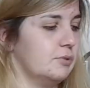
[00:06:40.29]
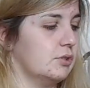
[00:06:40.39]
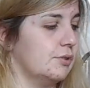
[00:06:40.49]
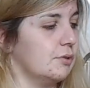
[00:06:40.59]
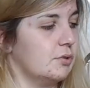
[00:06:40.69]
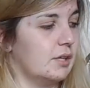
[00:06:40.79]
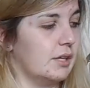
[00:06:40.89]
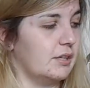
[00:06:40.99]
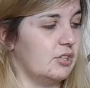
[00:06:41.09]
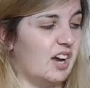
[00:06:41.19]
So
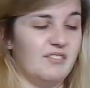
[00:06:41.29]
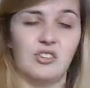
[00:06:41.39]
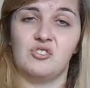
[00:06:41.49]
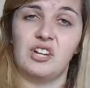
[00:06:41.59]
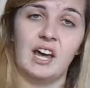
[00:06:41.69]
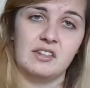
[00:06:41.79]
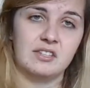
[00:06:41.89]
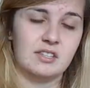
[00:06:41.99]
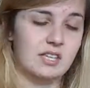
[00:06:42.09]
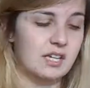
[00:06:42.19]
like you have the three
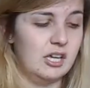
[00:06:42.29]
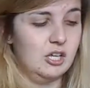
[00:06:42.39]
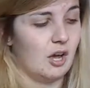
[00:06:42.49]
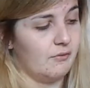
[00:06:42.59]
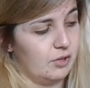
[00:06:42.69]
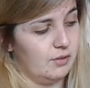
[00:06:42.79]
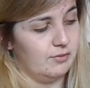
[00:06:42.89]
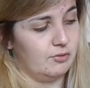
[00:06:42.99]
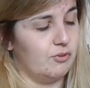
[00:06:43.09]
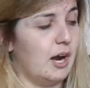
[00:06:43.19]
Heathers there, you have
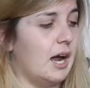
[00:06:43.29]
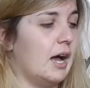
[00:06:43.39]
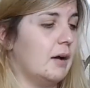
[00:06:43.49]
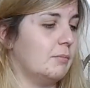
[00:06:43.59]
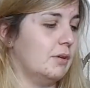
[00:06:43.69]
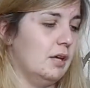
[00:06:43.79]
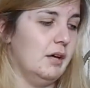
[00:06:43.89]
Curtin and Ram,